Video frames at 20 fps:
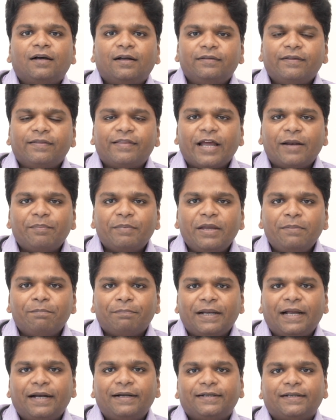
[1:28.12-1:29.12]
this can be
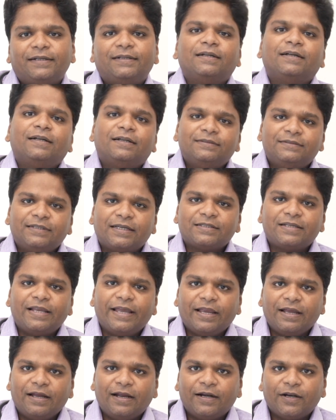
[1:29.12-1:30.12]
implanted just
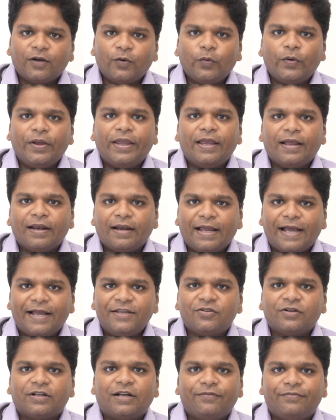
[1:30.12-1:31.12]
like undergoing an
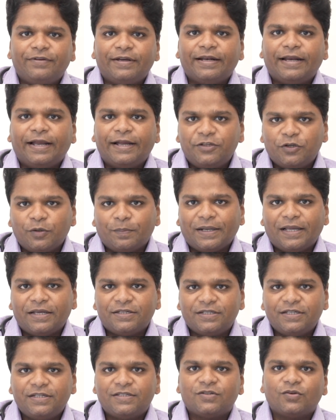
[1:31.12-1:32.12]
angiography or
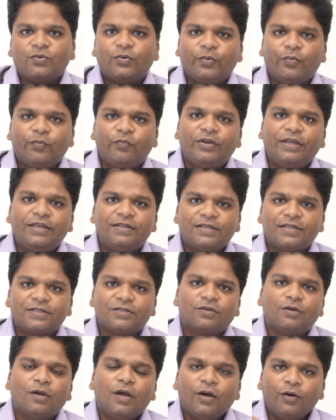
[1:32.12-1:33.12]
angioplasty. So we
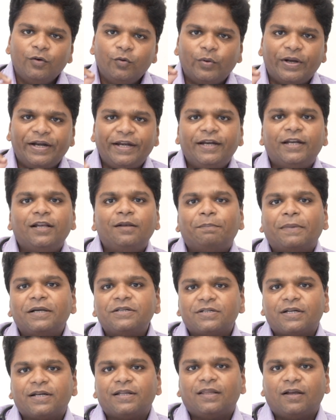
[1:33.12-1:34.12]
just do a needle
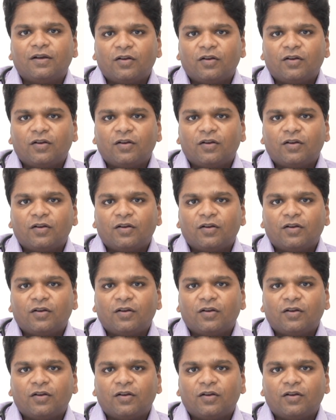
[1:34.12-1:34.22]
puncture in the